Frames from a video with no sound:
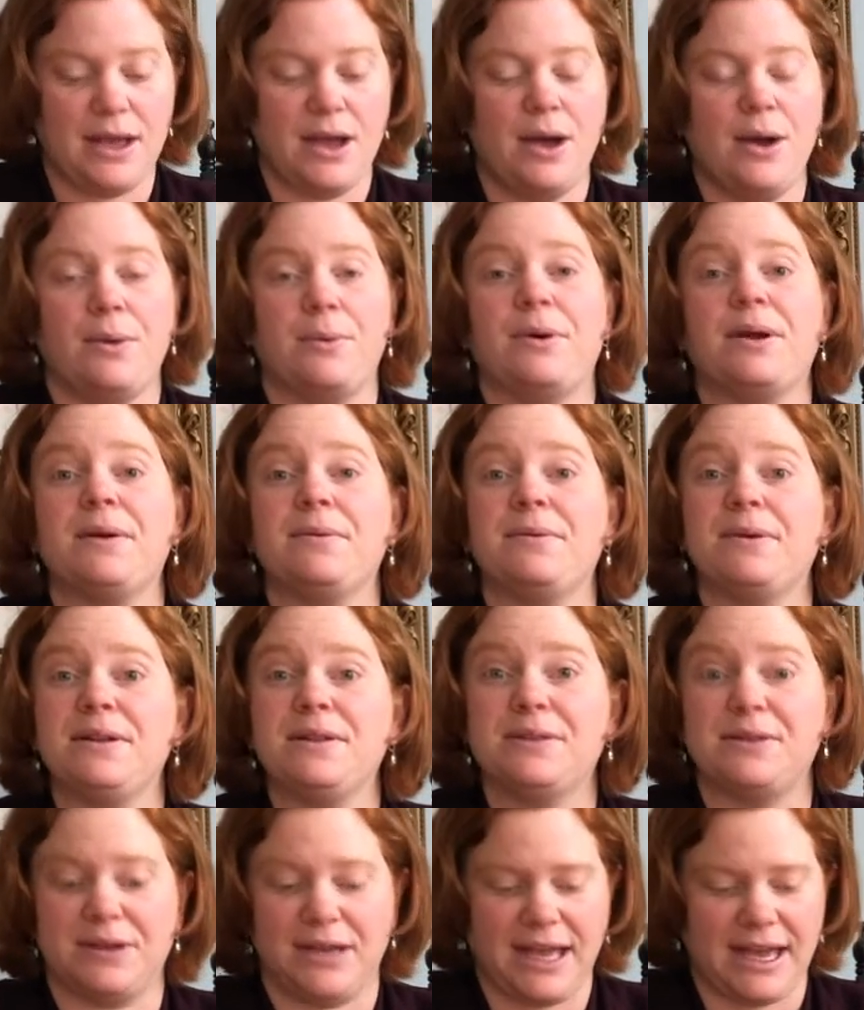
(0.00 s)
What I want
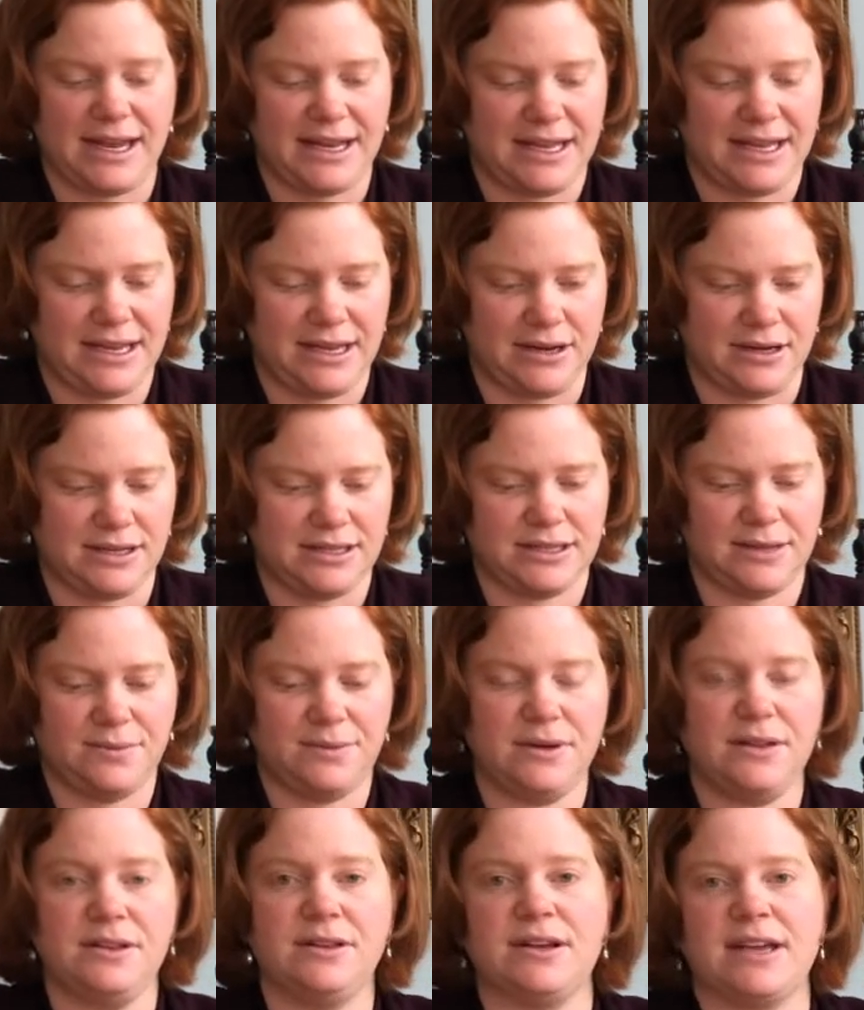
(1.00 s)
to look at here is I
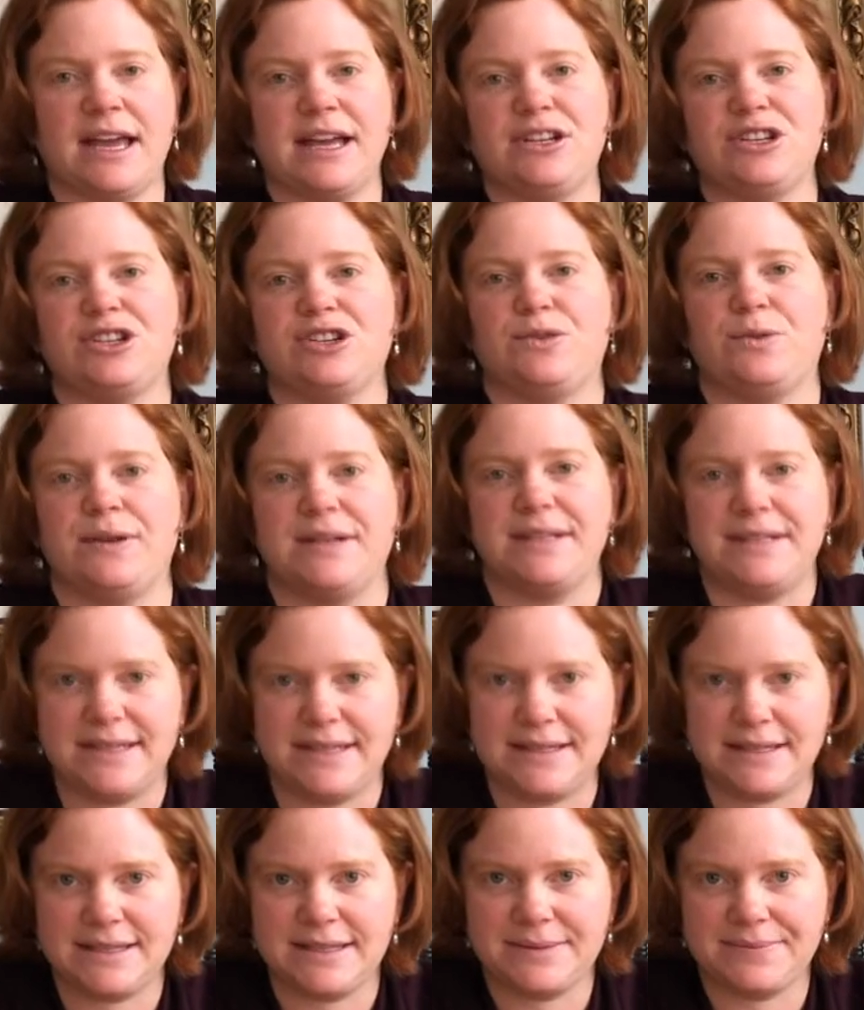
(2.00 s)
want to look at
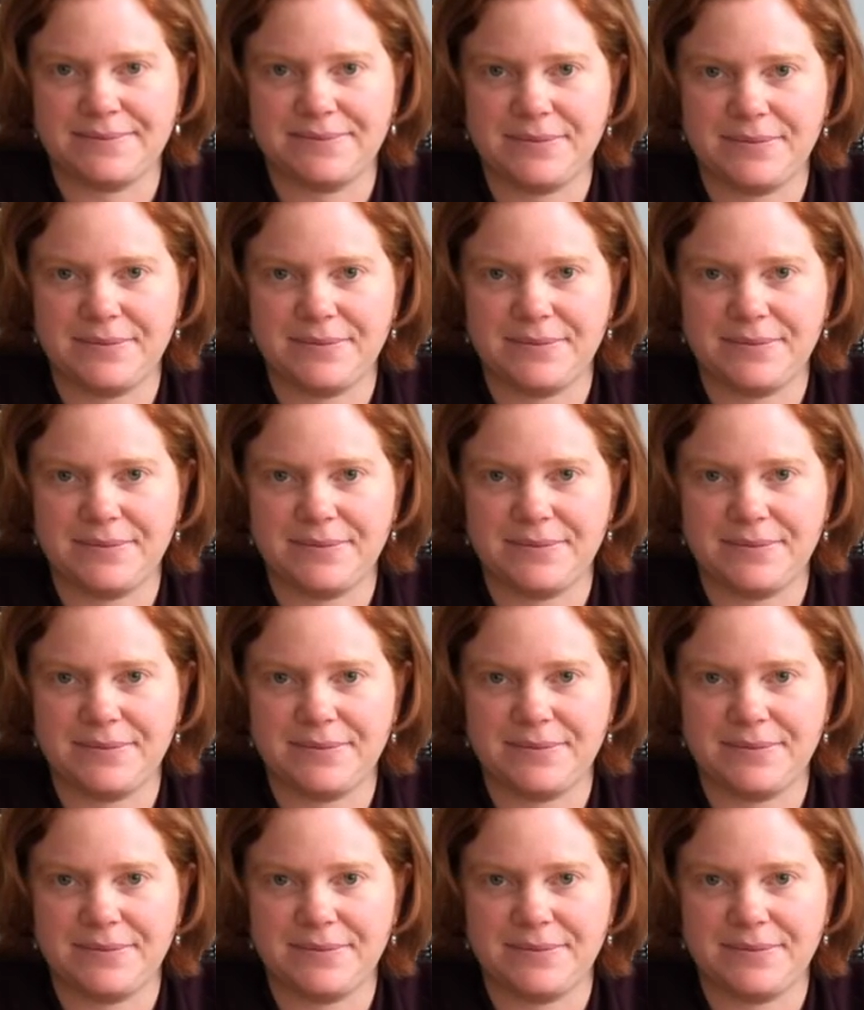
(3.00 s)
choices.